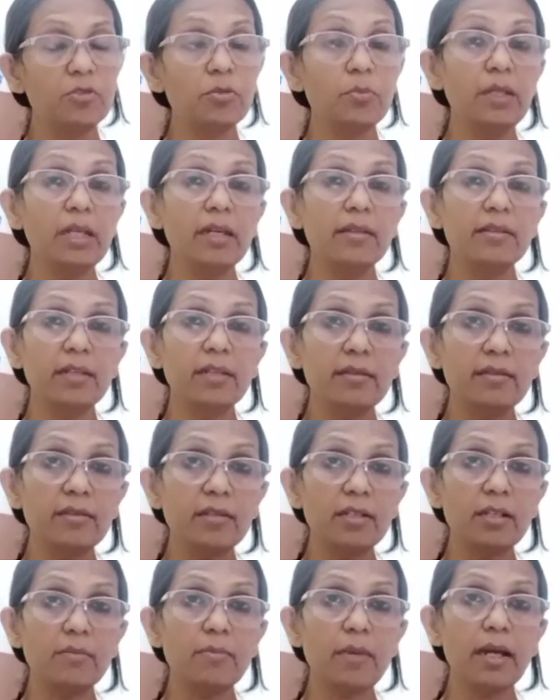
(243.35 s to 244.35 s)
to be
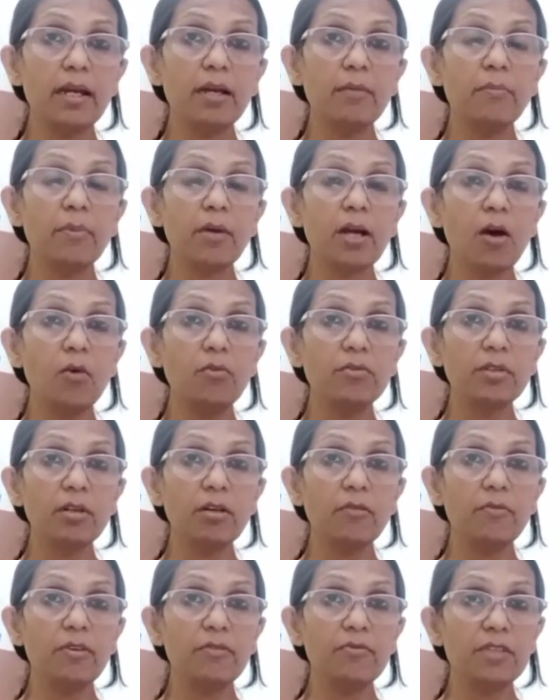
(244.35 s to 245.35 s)
assisted by a council
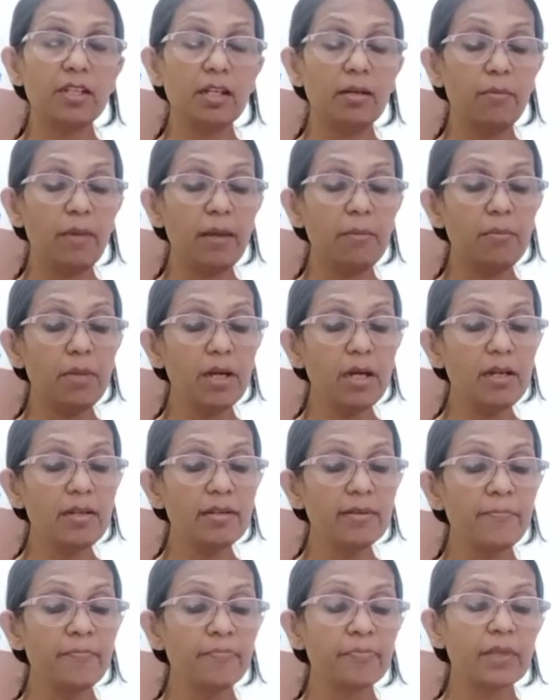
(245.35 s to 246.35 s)
of 15
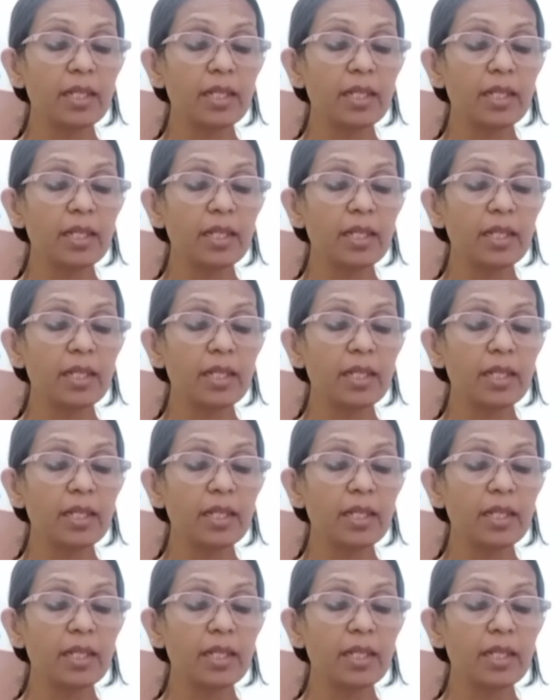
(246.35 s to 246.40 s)
members,